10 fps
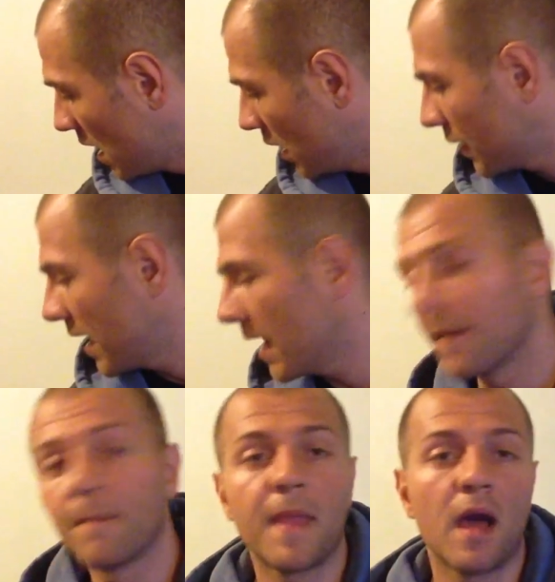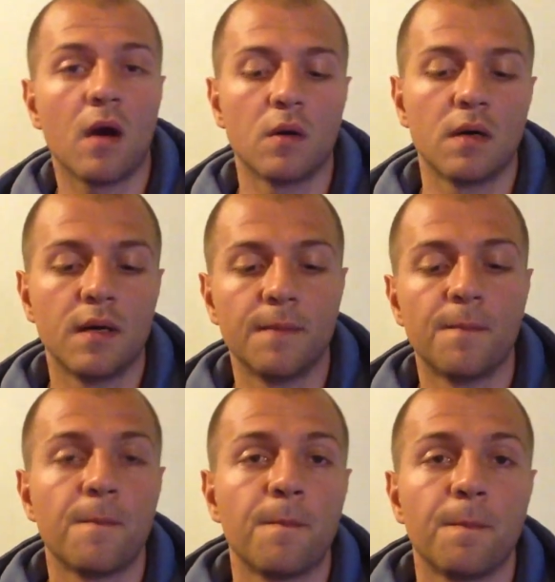Okay, now
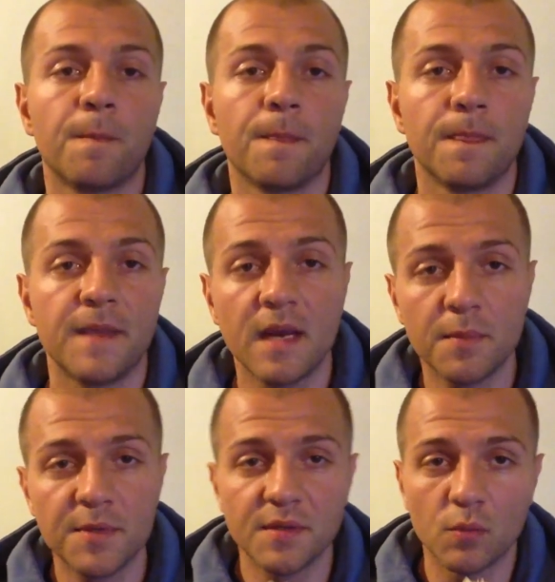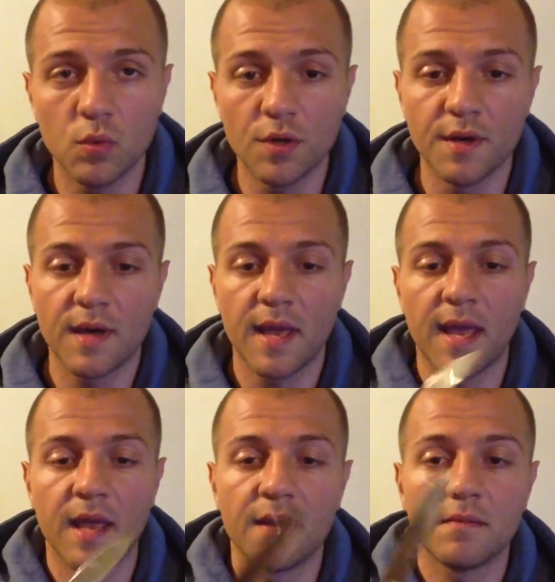take a piece of wood
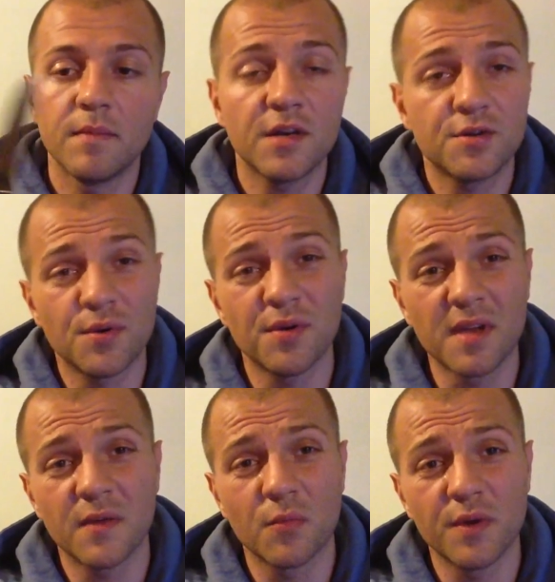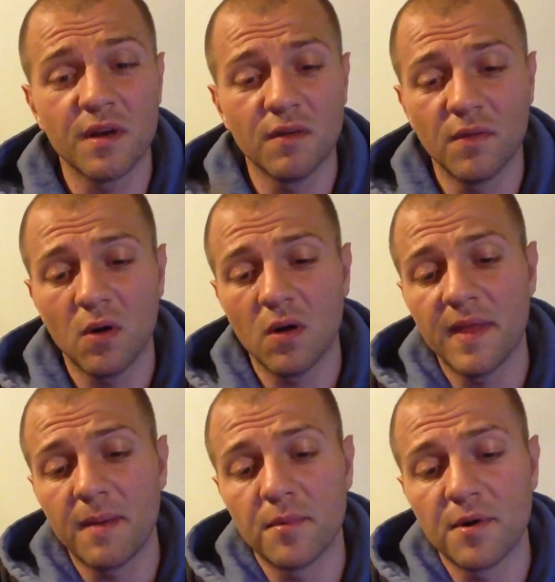and make sure you get rid of all
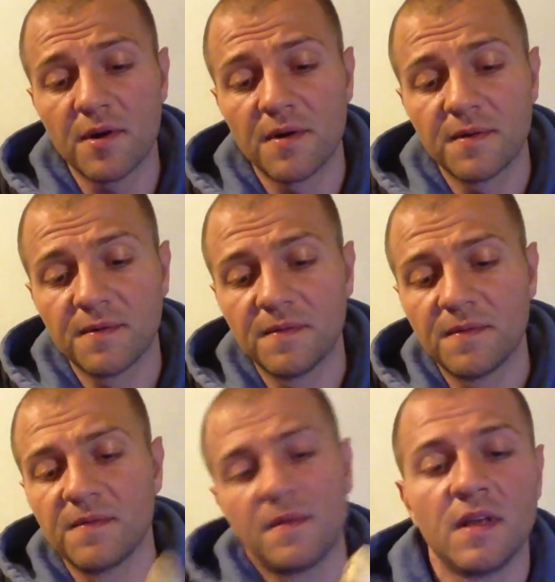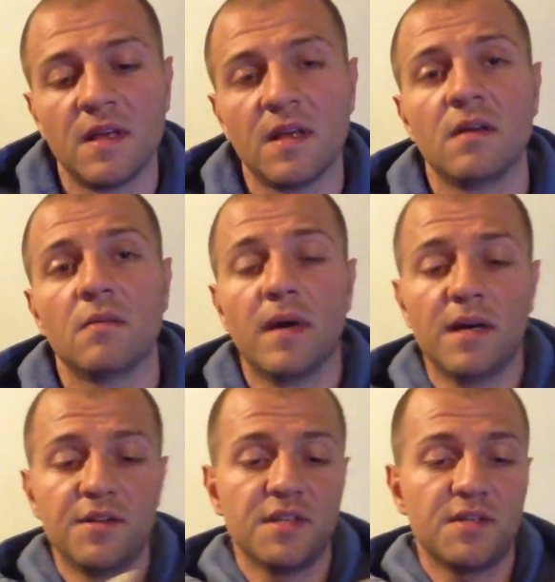that burr
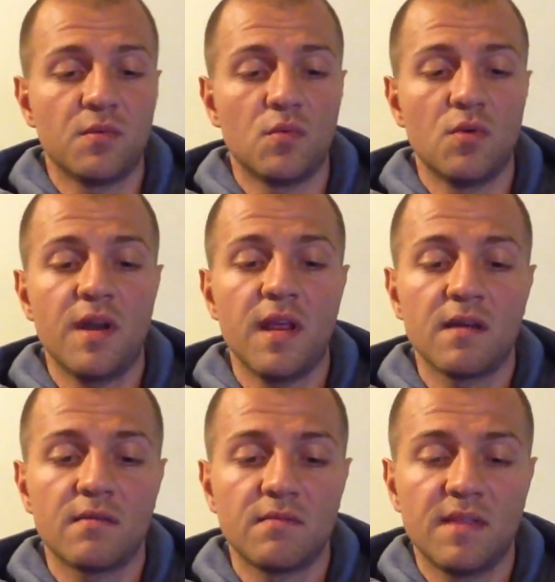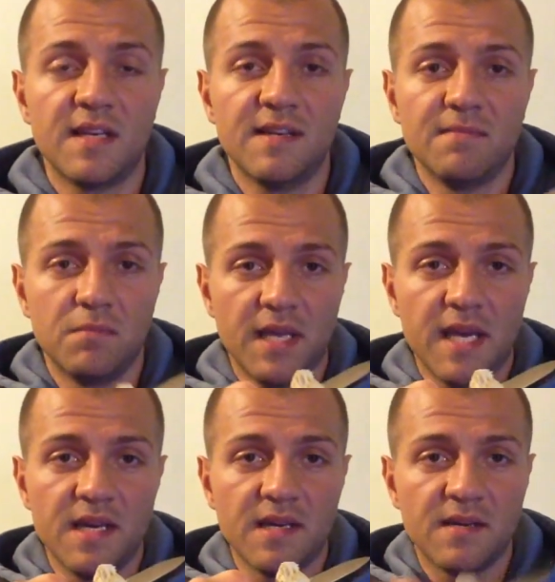while just running the
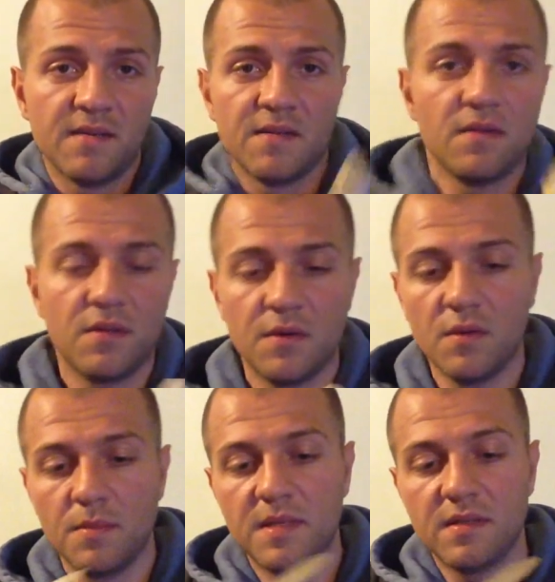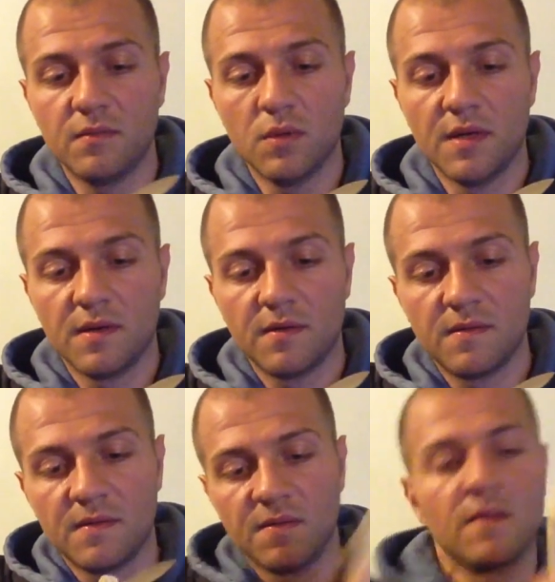blade through the piece of wood,
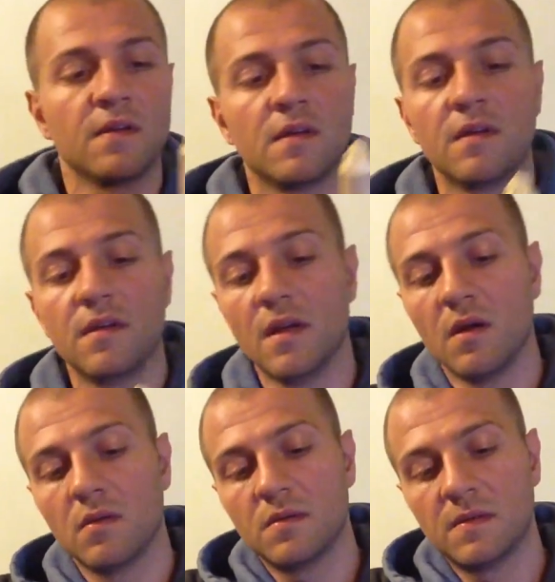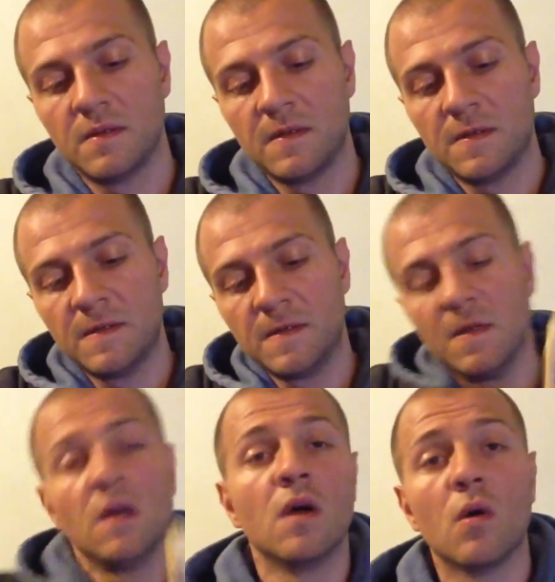you know,
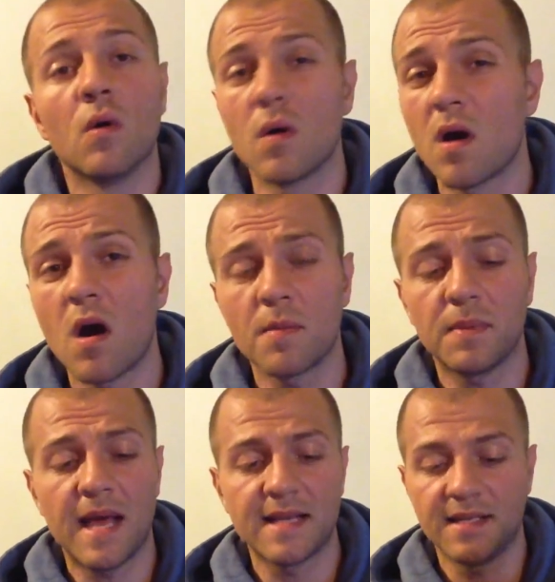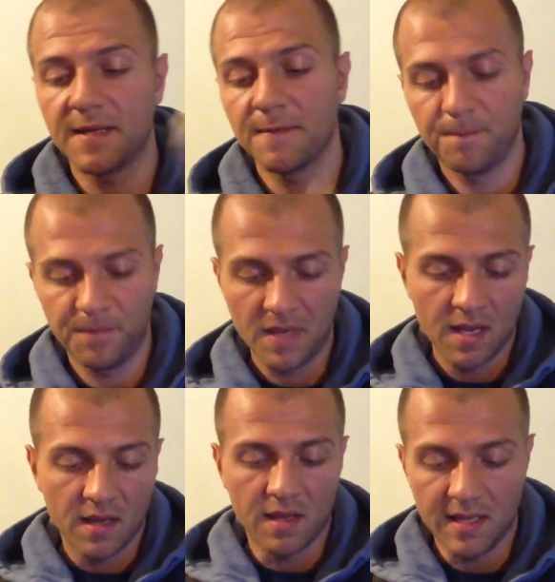or hard plastic.
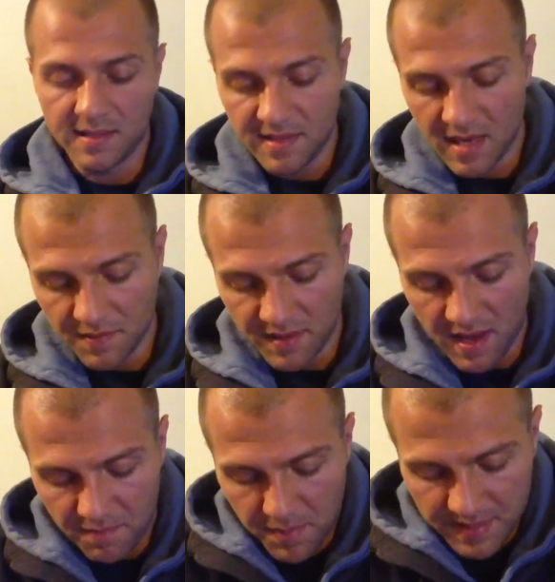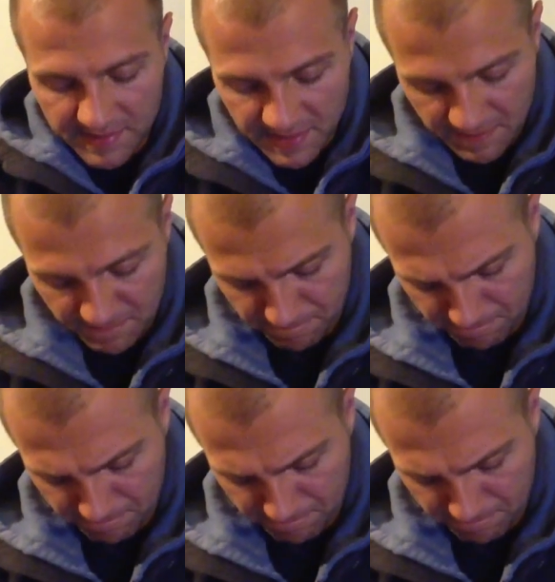Now let's see how the knife bites in.